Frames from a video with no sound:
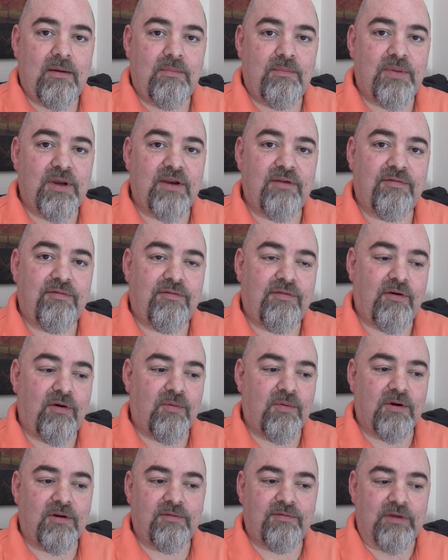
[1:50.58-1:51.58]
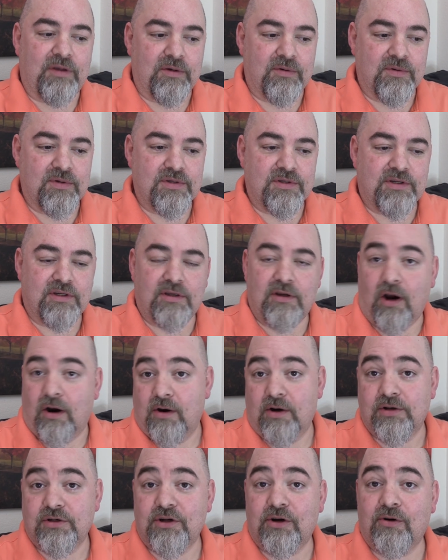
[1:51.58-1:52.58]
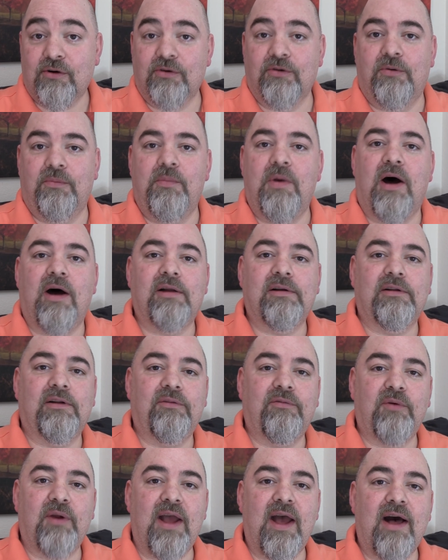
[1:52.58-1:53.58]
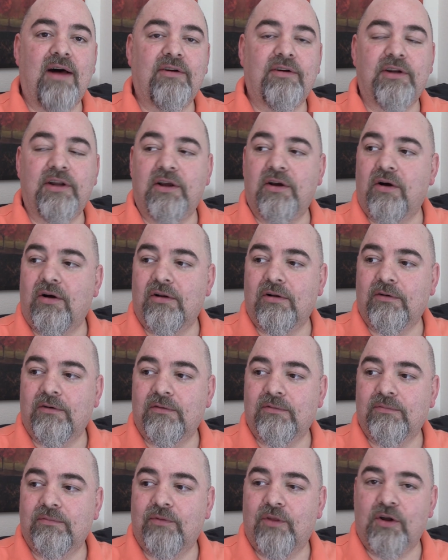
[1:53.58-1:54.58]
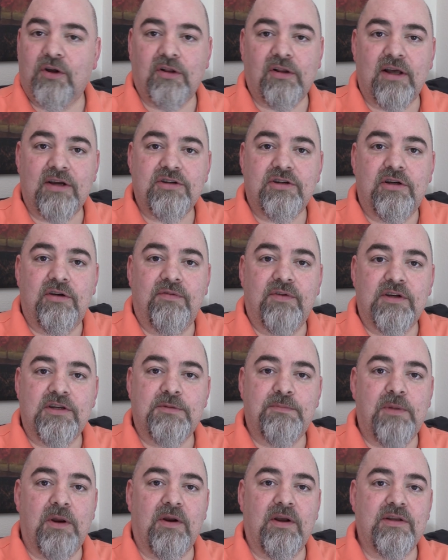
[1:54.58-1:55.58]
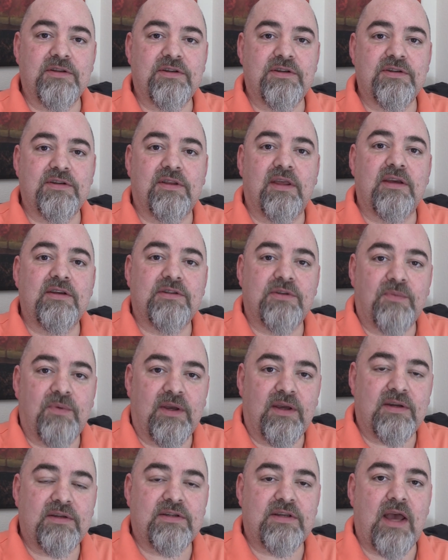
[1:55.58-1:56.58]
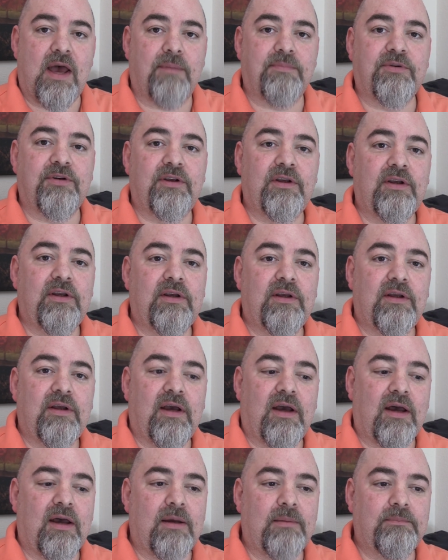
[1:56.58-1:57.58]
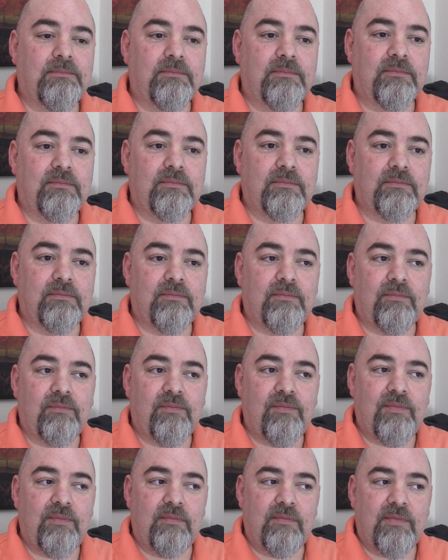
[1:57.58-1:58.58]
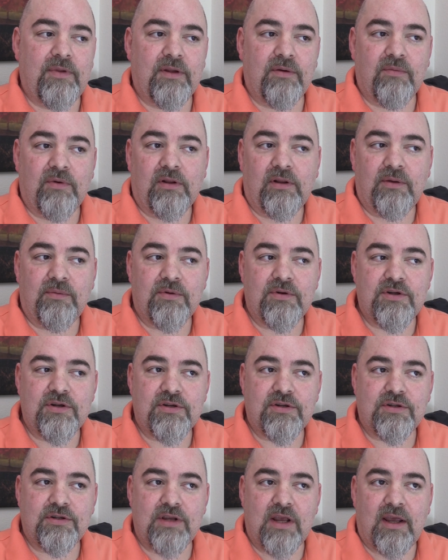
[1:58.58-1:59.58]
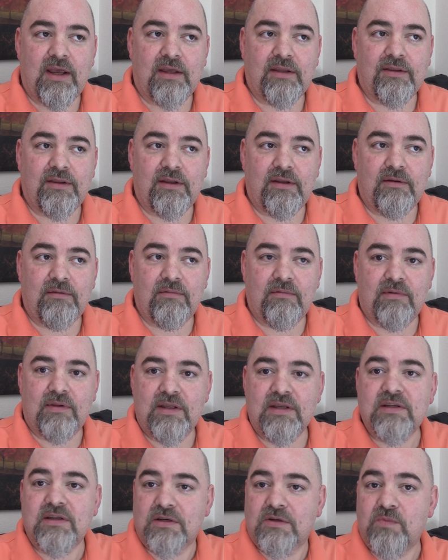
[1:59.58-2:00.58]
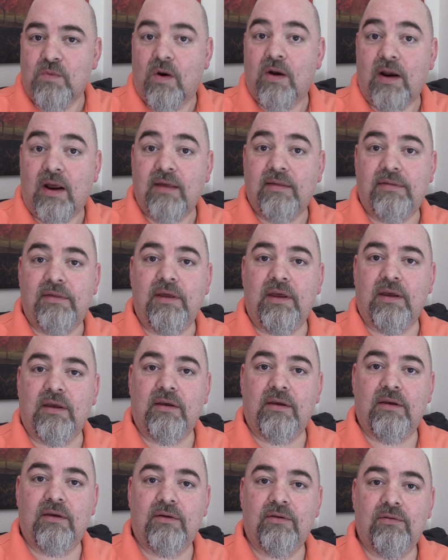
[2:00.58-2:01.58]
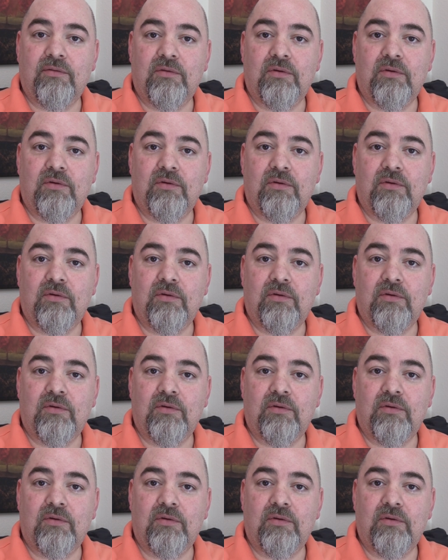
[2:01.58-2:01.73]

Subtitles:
But if a worldview is our internal model of reality, all the collection of experiences, things that we accept, then really we're just saying that this is what I think.